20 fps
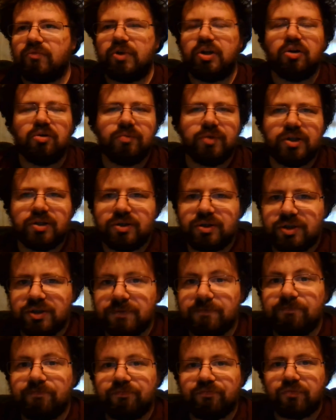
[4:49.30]

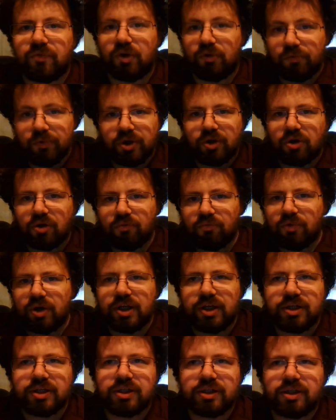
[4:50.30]
humans, with our
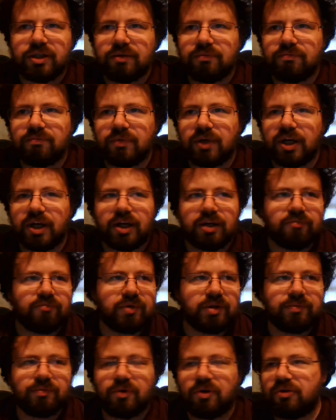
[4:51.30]
waste, and
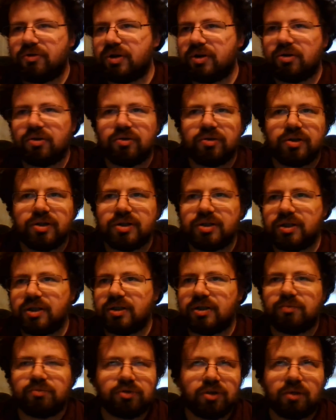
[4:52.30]
we've all heard this
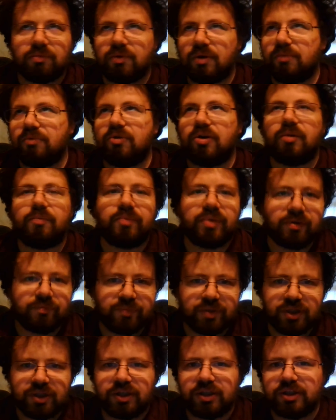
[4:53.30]
and the blah, blah, blah,
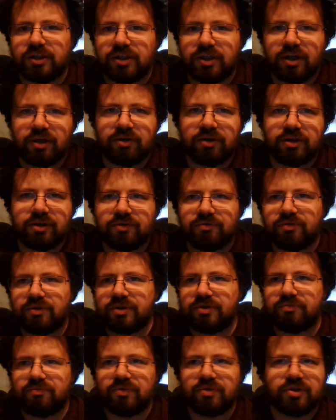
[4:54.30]
beating it down into
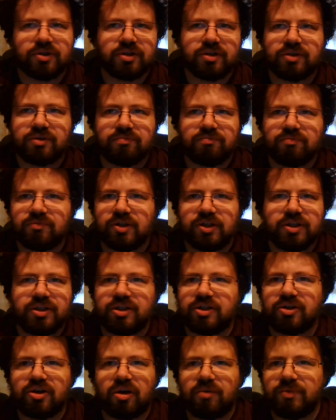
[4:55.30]
us, we're just these
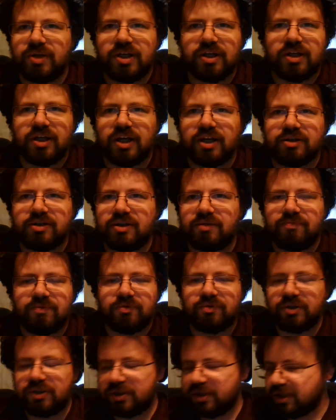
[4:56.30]
scummy, nasty,
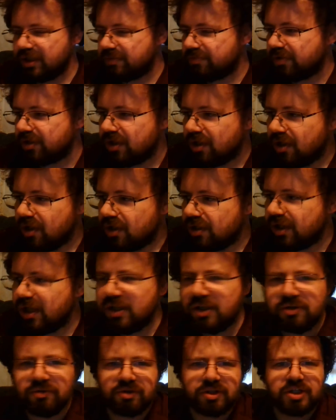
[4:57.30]
filthy things. But
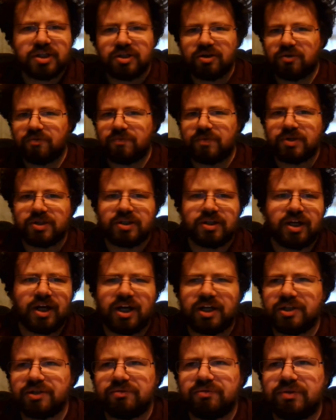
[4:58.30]
nature itself is
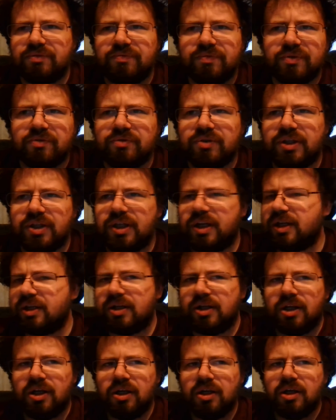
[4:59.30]
naturally filthy.
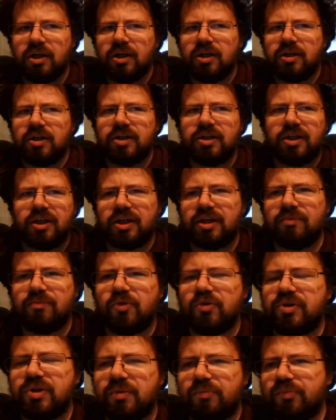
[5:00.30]
And the second
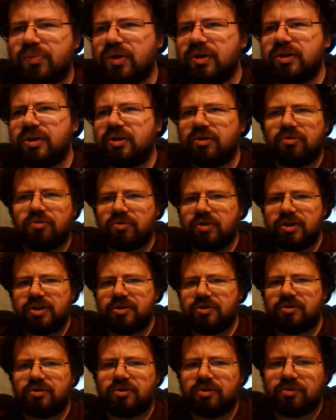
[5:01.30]
most abundant
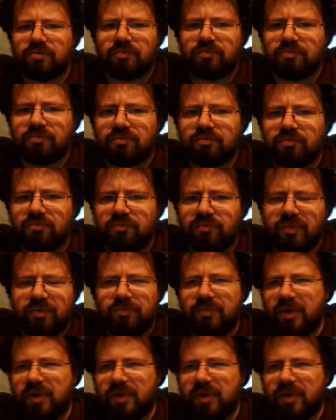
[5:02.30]
creature uh,